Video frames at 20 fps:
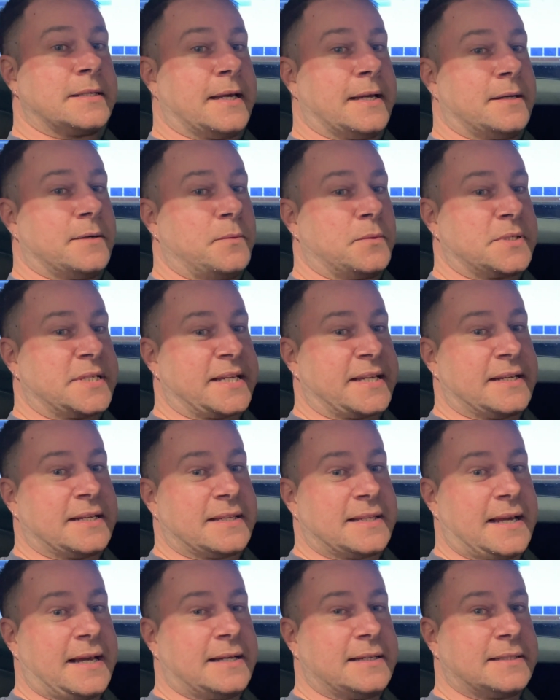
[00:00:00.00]
Yeah, we'll dig into
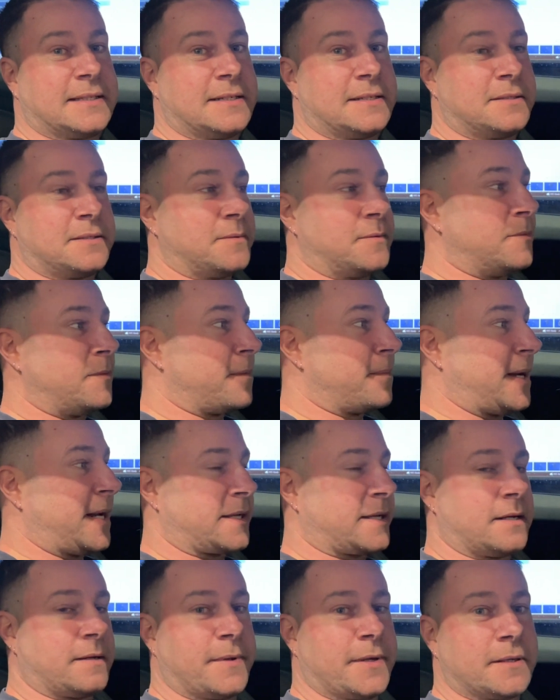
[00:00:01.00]
that and then we'll be
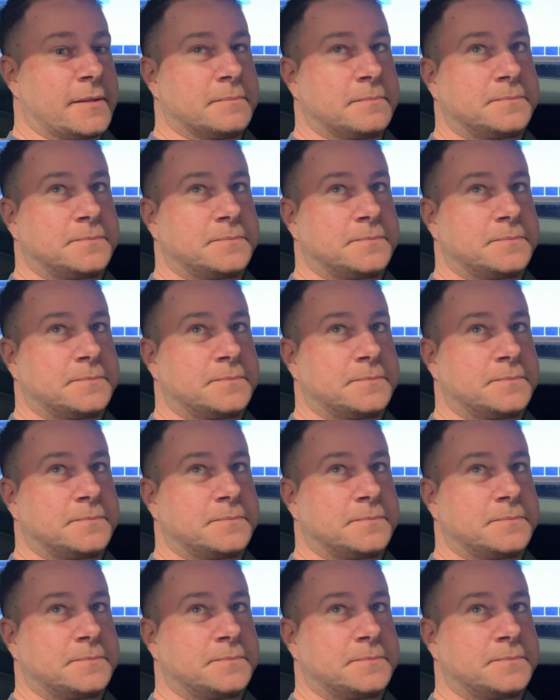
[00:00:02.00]
back in a bit.